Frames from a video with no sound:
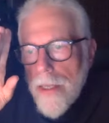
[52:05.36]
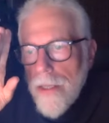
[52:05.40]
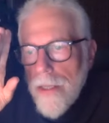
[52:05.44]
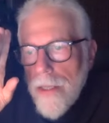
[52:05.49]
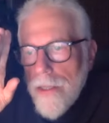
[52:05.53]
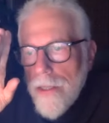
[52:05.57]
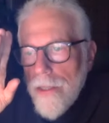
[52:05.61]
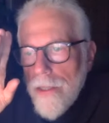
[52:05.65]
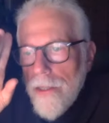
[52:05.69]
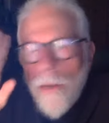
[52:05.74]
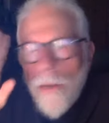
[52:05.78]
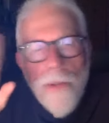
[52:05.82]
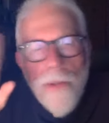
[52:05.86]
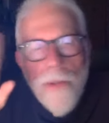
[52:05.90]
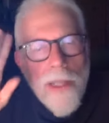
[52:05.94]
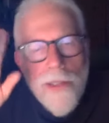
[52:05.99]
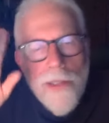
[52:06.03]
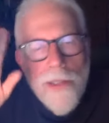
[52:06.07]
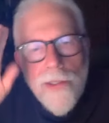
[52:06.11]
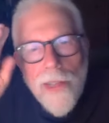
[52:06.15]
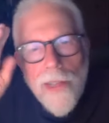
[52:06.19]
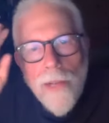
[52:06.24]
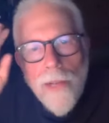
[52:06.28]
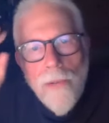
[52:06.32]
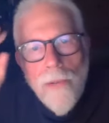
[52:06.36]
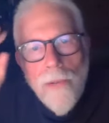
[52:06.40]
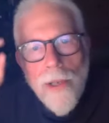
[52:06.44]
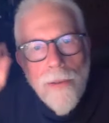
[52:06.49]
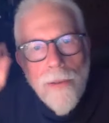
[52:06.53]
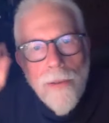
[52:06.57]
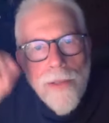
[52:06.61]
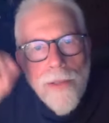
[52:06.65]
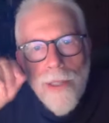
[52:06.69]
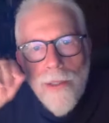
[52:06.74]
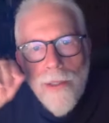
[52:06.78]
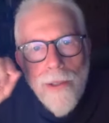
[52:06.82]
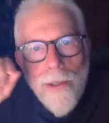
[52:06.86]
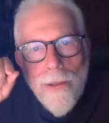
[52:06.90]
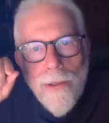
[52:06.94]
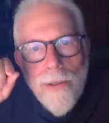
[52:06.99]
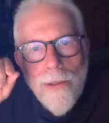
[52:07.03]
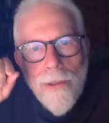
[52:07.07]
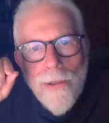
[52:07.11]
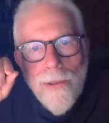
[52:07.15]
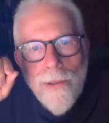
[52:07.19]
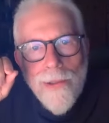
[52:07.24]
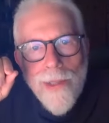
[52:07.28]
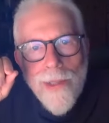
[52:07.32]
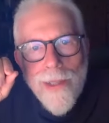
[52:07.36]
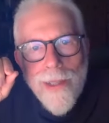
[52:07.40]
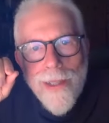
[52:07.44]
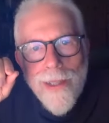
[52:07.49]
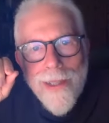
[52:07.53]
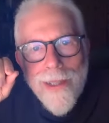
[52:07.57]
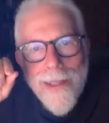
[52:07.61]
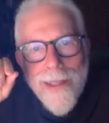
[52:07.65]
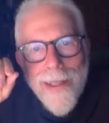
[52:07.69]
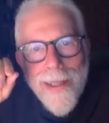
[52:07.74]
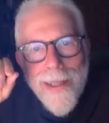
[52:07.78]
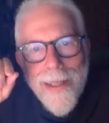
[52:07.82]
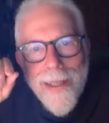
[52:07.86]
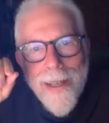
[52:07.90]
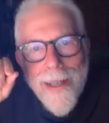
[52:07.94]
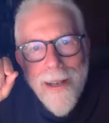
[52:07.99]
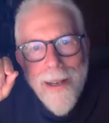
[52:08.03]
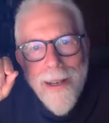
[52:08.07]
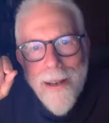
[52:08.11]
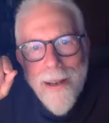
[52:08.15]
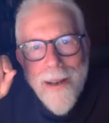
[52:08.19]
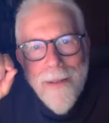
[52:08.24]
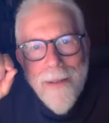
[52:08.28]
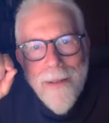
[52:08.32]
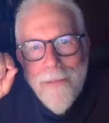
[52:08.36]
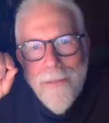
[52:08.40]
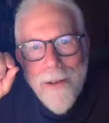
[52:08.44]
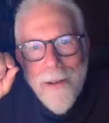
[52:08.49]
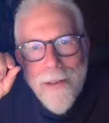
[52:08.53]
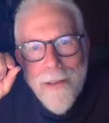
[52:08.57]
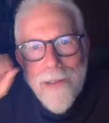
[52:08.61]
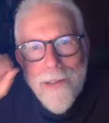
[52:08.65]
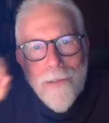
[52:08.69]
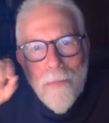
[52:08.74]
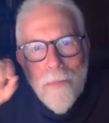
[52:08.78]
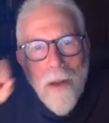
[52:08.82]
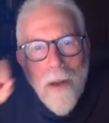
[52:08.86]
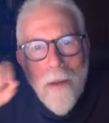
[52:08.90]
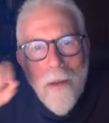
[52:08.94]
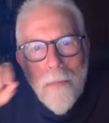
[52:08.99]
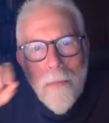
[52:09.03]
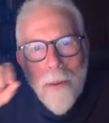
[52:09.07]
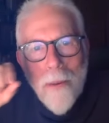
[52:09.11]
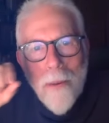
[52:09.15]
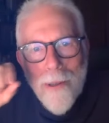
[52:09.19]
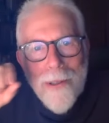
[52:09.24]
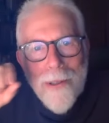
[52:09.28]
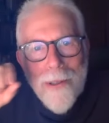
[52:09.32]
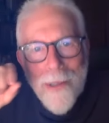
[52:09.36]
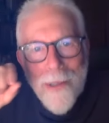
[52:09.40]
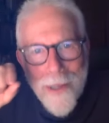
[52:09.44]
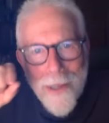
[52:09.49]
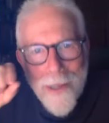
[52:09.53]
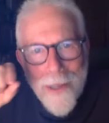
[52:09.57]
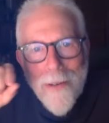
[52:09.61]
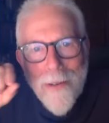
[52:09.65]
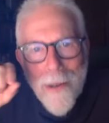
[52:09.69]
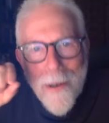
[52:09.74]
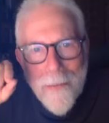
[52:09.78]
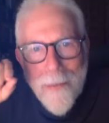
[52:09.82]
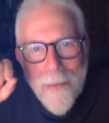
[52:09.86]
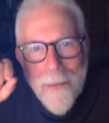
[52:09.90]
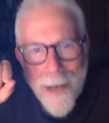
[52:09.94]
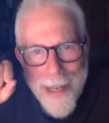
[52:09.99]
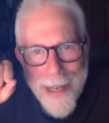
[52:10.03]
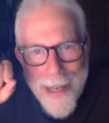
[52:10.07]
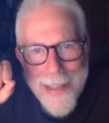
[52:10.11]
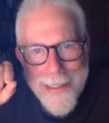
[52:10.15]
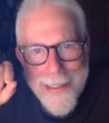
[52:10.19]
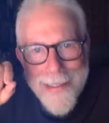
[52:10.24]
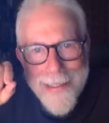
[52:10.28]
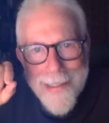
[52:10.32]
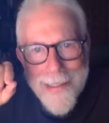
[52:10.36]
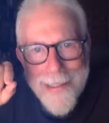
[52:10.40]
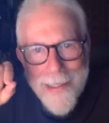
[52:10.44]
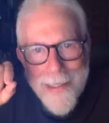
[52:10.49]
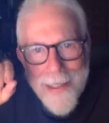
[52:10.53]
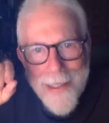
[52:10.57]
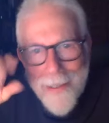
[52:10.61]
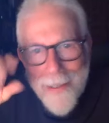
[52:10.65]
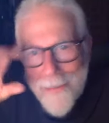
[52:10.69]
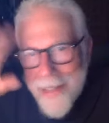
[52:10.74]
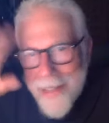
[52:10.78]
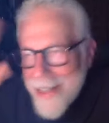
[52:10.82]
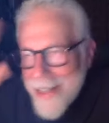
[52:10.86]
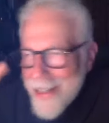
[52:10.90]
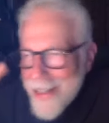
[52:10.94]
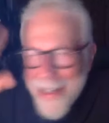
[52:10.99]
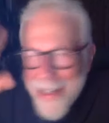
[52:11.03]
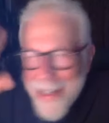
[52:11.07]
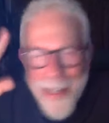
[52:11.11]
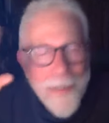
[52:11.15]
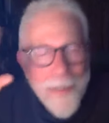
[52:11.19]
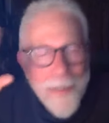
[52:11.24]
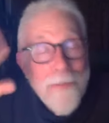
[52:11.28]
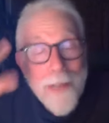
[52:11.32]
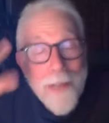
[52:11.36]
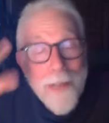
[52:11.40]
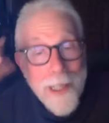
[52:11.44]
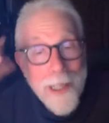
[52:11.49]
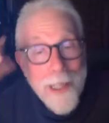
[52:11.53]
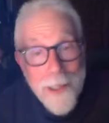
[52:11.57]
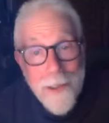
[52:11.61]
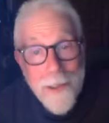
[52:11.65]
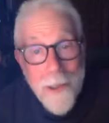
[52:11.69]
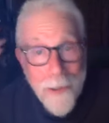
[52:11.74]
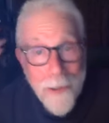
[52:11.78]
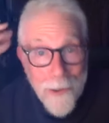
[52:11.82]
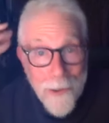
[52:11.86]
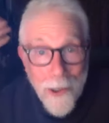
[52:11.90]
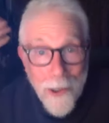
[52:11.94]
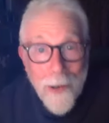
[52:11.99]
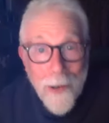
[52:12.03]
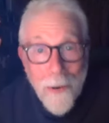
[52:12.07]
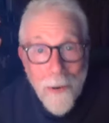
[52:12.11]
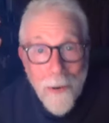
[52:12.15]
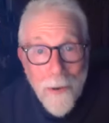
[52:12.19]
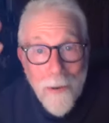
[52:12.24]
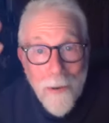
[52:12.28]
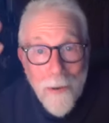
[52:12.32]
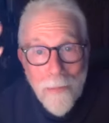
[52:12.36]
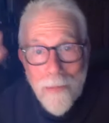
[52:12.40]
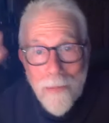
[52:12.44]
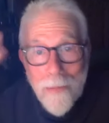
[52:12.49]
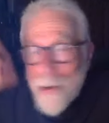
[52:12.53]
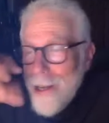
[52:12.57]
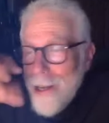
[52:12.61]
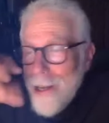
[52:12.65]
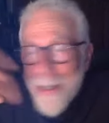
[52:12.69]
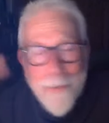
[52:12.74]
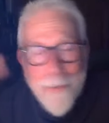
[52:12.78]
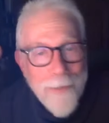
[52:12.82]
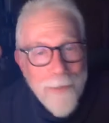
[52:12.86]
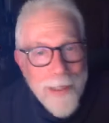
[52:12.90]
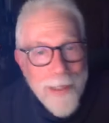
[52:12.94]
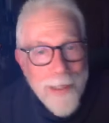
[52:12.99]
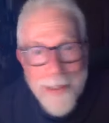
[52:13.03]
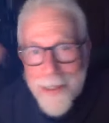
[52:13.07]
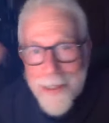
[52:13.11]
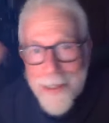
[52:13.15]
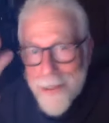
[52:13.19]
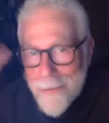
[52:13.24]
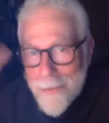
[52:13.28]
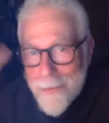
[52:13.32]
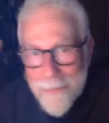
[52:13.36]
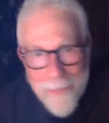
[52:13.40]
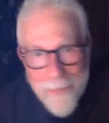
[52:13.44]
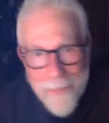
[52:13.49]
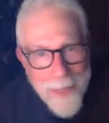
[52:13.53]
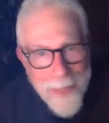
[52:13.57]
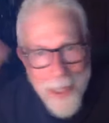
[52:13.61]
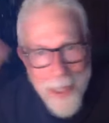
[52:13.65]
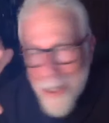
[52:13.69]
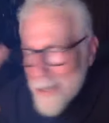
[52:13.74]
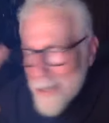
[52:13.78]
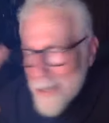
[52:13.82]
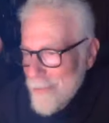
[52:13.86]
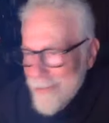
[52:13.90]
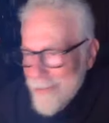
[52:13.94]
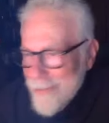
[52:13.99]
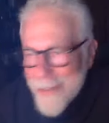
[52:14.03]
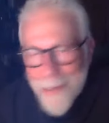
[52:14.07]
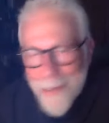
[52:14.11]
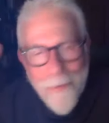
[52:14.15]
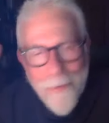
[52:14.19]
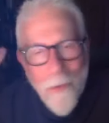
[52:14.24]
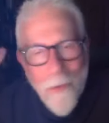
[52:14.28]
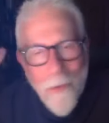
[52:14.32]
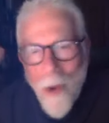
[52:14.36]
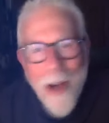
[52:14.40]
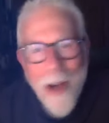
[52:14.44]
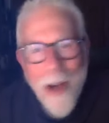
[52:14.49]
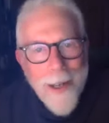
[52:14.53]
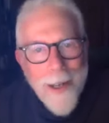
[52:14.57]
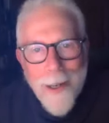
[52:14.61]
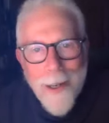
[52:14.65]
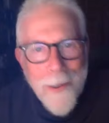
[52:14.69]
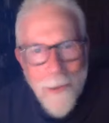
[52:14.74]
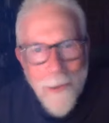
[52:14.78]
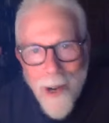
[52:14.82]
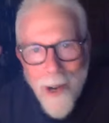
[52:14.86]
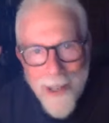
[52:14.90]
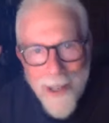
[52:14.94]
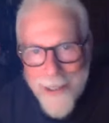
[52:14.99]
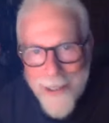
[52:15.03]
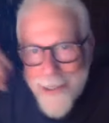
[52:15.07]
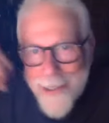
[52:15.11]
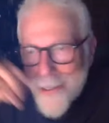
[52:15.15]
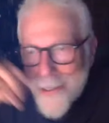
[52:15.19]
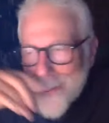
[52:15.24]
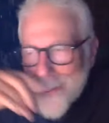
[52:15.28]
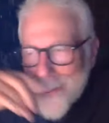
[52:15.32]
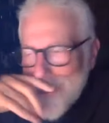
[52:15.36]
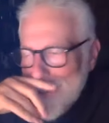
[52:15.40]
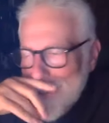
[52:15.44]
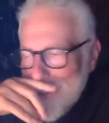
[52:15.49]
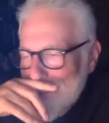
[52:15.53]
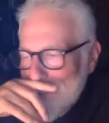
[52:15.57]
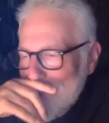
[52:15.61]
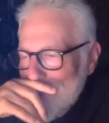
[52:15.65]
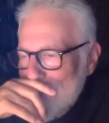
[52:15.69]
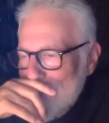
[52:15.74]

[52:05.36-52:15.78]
you know, they say we only use a very small portion of our brains, and if we could use our whole brain, we could walk on water, you know.